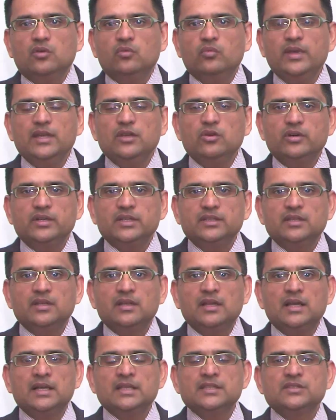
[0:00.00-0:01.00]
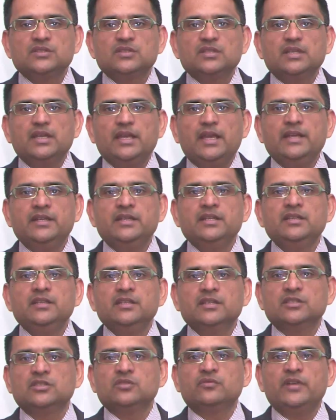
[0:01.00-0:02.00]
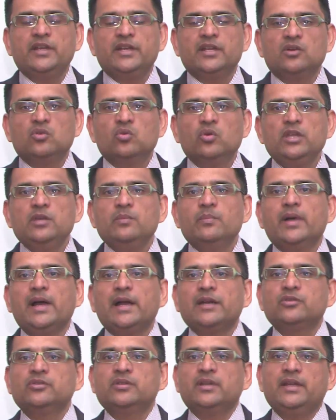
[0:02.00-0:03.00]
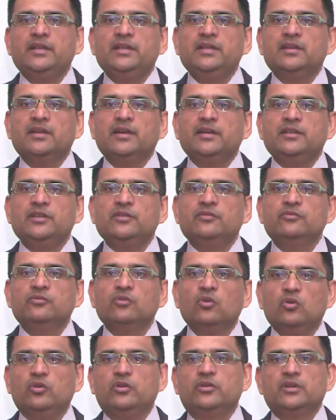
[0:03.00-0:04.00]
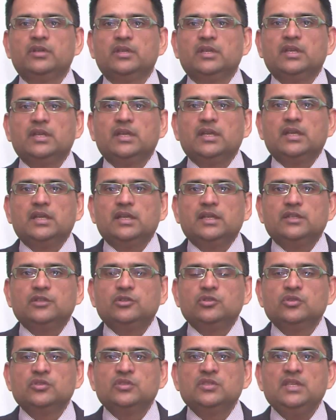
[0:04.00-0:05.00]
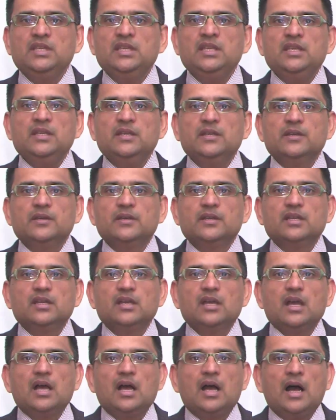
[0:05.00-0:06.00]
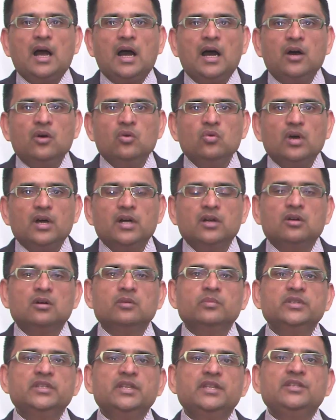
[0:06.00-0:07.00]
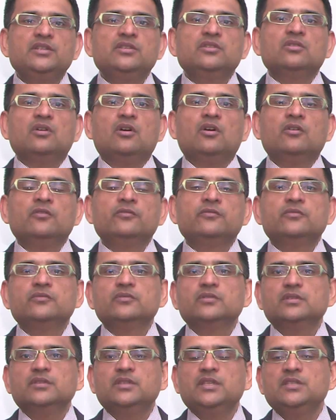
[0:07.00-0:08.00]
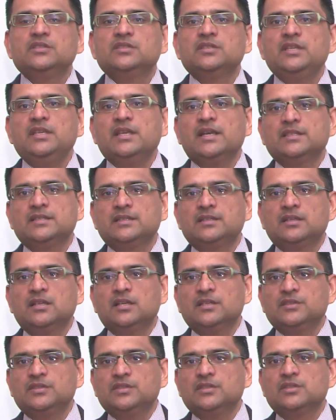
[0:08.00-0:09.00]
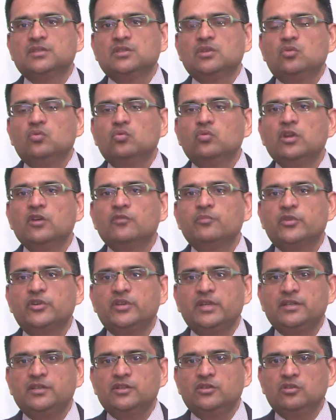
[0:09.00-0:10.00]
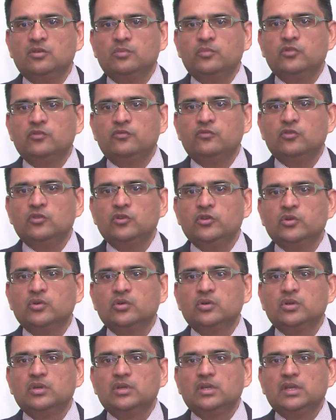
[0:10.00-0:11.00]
We looked at the last 18 years of data going back to 1994 to see how a combination of these three asset classes would have protected your portfolio